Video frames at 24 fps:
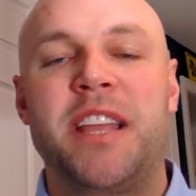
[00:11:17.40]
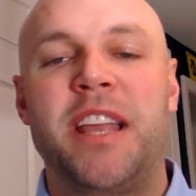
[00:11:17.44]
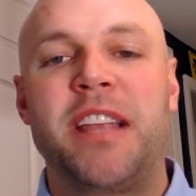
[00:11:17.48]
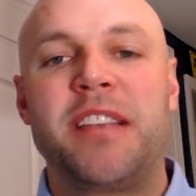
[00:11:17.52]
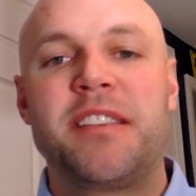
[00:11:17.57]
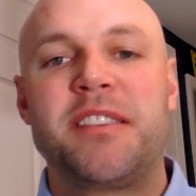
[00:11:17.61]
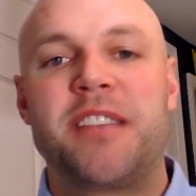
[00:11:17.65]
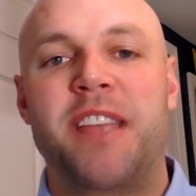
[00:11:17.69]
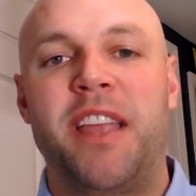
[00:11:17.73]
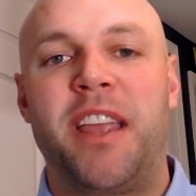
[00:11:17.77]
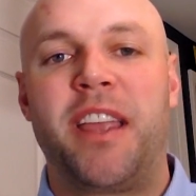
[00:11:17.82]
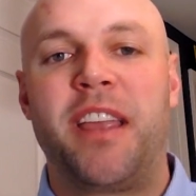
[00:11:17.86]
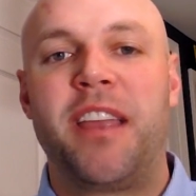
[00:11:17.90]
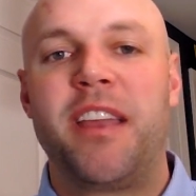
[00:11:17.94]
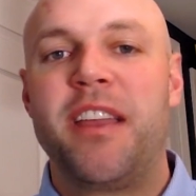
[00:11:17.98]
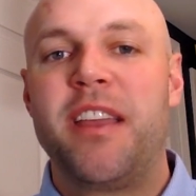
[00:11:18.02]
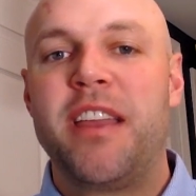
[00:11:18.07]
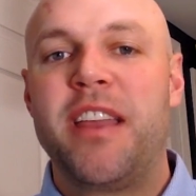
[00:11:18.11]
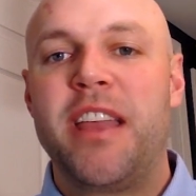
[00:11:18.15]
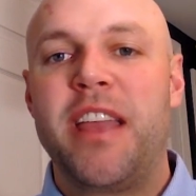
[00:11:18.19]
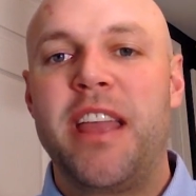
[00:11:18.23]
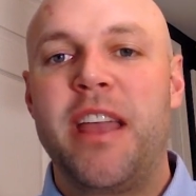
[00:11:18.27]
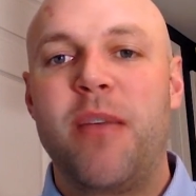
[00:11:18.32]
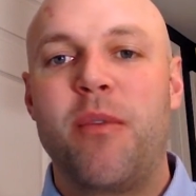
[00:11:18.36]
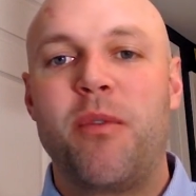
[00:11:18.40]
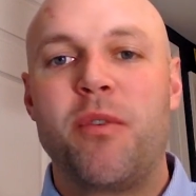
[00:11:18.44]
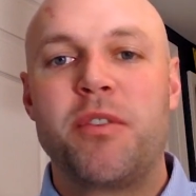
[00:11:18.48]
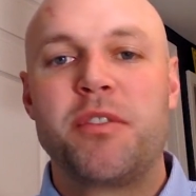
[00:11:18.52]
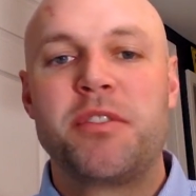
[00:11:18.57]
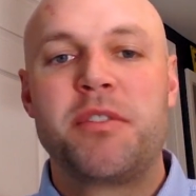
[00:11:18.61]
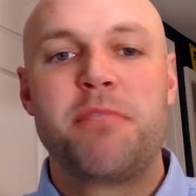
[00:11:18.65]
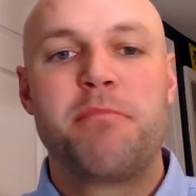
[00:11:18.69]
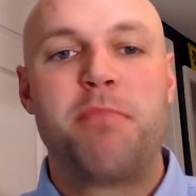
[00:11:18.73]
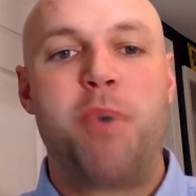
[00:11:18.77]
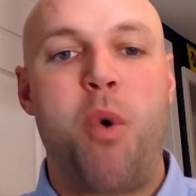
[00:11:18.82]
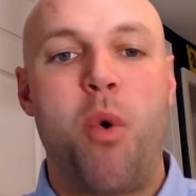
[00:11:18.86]
heatsink, it
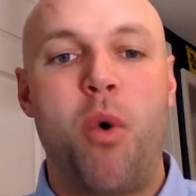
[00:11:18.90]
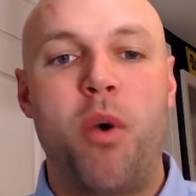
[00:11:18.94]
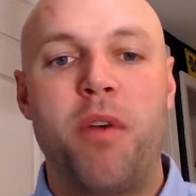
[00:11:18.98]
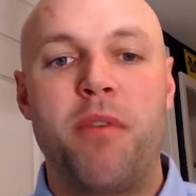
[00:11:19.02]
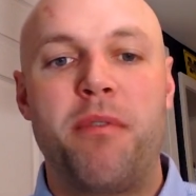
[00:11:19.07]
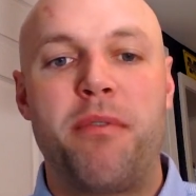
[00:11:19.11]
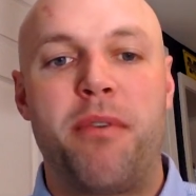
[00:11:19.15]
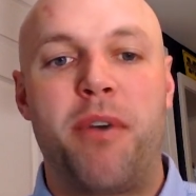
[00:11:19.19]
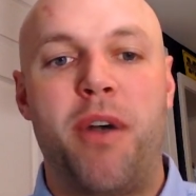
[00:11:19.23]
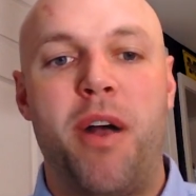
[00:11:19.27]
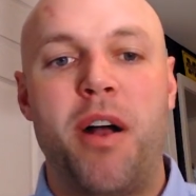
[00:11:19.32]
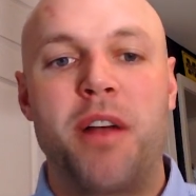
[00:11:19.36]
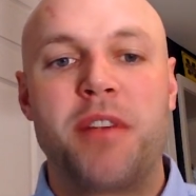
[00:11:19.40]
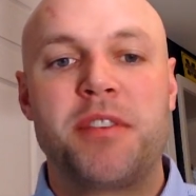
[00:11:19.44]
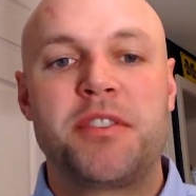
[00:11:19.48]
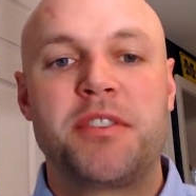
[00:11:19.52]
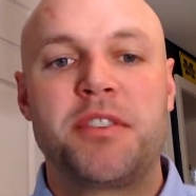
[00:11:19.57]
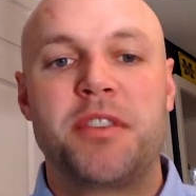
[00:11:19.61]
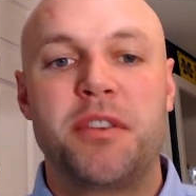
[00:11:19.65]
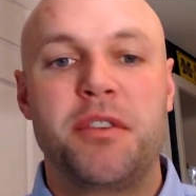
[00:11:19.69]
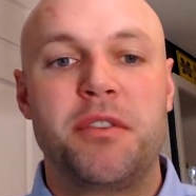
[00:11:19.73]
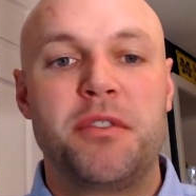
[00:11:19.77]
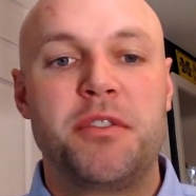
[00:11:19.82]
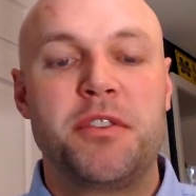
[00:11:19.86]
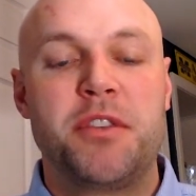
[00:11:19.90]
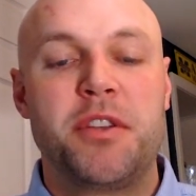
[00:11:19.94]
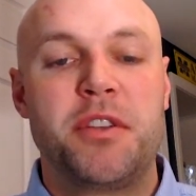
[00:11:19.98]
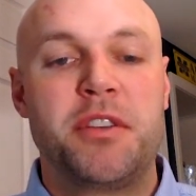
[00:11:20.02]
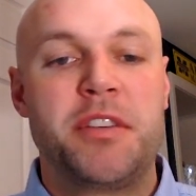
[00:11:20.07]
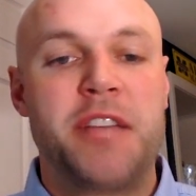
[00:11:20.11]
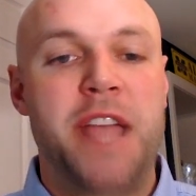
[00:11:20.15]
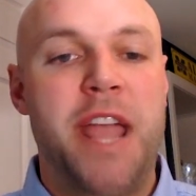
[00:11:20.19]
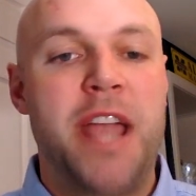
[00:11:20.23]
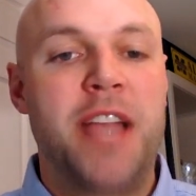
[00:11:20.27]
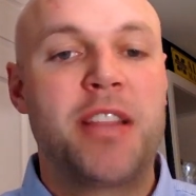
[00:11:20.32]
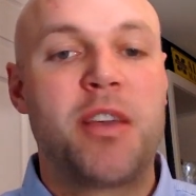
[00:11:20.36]
was important for us to
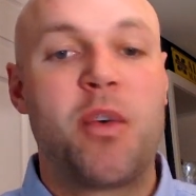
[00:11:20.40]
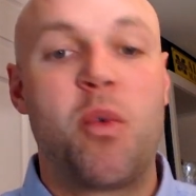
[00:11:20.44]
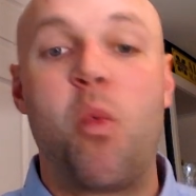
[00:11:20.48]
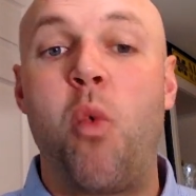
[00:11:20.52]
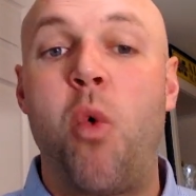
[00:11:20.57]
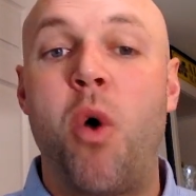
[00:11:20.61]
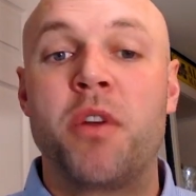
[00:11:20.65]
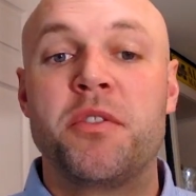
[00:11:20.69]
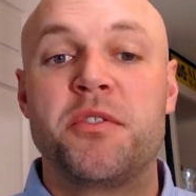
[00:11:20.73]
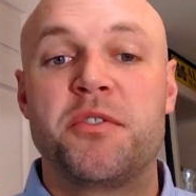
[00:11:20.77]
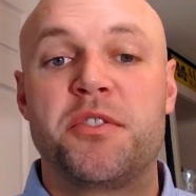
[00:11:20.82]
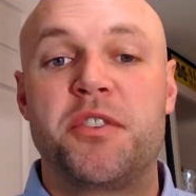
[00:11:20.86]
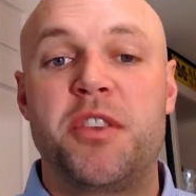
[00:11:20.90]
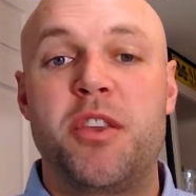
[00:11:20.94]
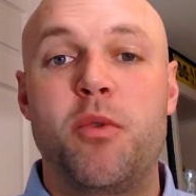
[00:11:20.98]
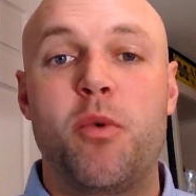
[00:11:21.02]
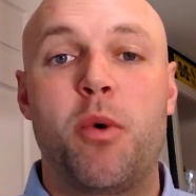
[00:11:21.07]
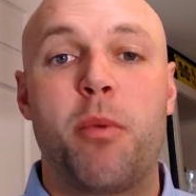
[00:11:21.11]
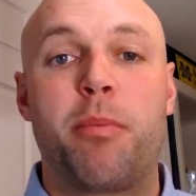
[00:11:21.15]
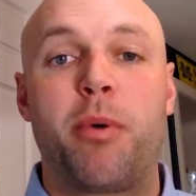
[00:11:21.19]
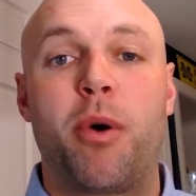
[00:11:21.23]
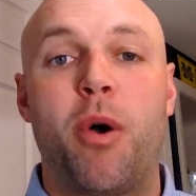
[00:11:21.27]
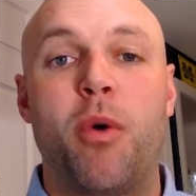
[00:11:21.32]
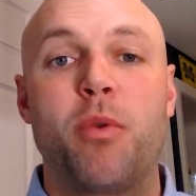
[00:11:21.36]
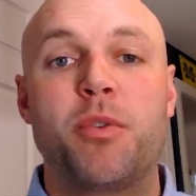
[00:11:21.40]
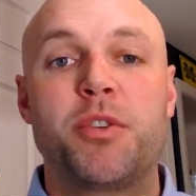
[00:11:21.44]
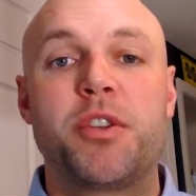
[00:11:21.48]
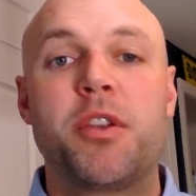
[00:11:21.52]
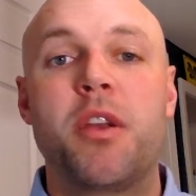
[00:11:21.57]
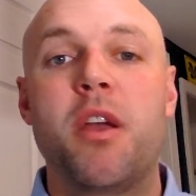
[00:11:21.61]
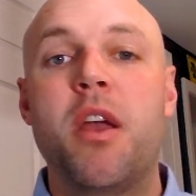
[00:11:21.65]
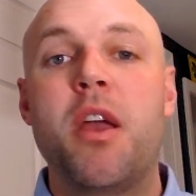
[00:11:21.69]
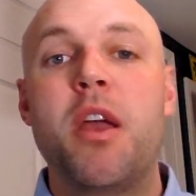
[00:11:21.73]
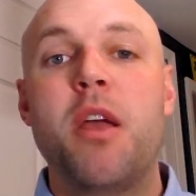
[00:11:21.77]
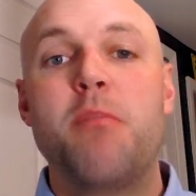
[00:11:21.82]
take the one SKU approach